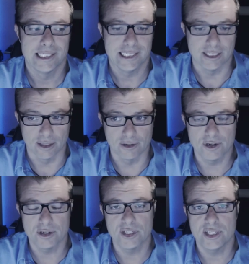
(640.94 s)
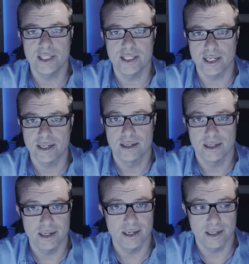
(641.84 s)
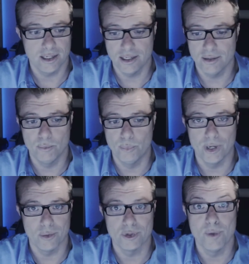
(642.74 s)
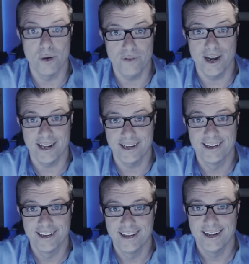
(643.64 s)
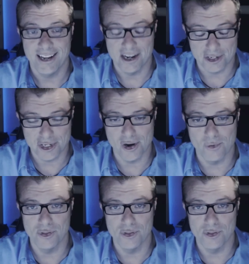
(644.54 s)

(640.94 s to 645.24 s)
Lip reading: It's a little narcissistic, but it was motivating. And I'll share it